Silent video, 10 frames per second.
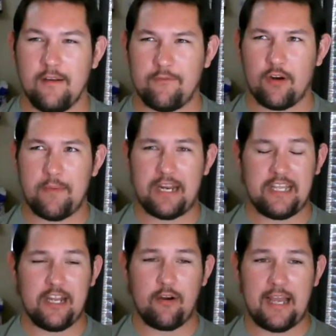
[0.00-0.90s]
for about a
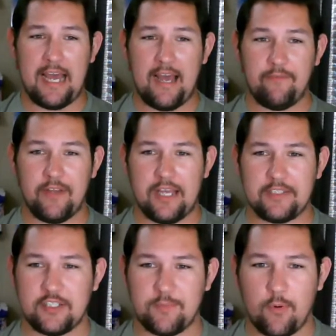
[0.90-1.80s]
year and a half as
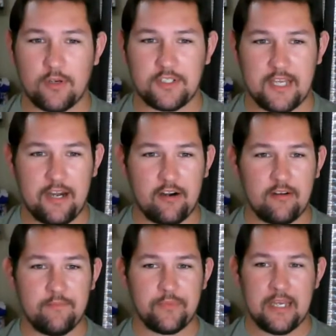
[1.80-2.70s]
a sports
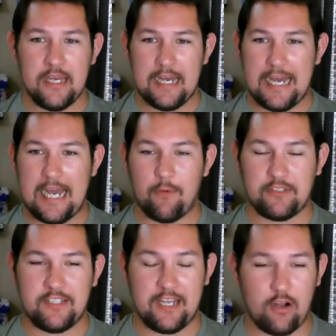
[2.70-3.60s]
editor. I
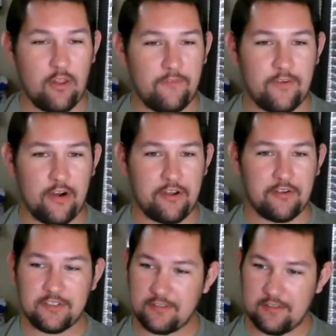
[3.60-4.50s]
would take all the
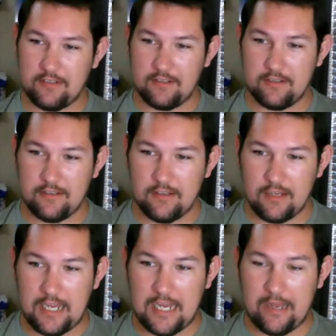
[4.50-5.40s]
photos,
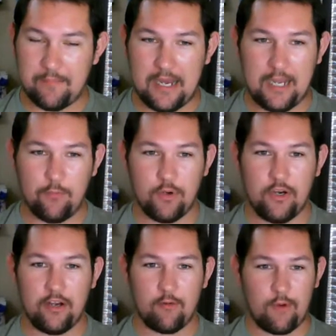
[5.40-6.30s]
um, I
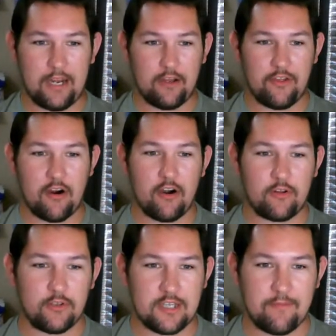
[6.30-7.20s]
would write all the
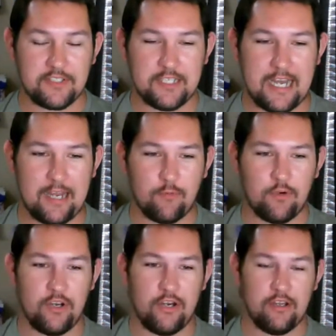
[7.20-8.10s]
articles. Obviously, I
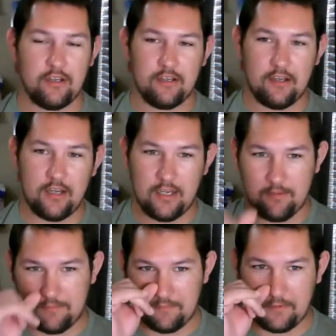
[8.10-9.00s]
would
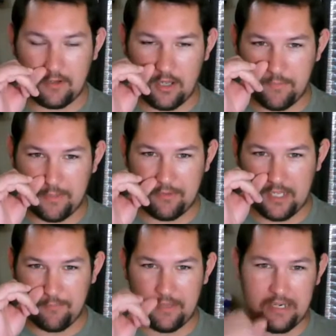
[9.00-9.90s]
um, call people
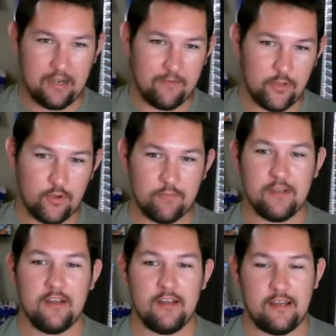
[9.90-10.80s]
up and interview them.
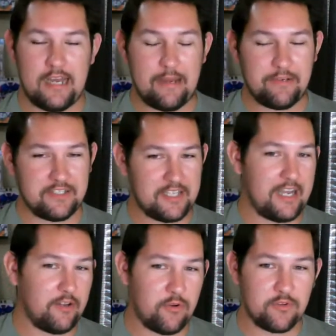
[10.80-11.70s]
I
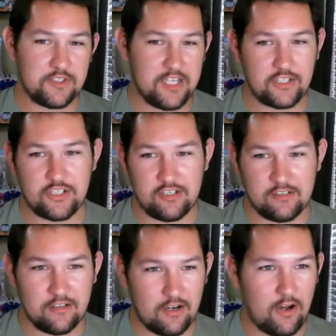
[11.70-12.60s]
designed a whole
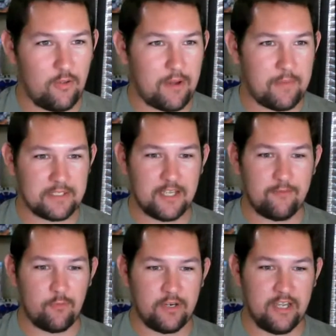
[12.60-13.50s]
section all by
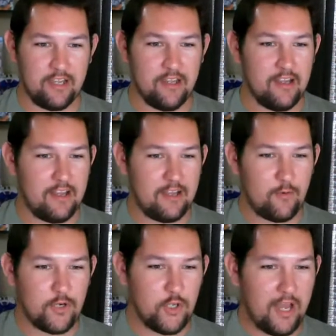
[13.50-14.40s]
myself in one day.
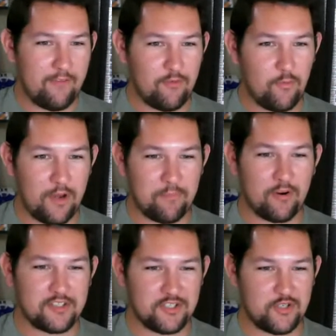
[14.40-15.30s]
We do have one
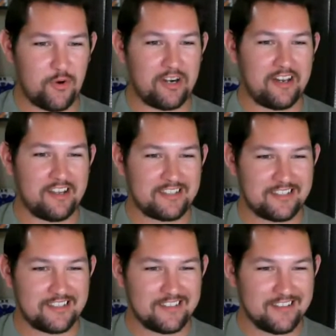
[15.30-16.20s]
person joining us,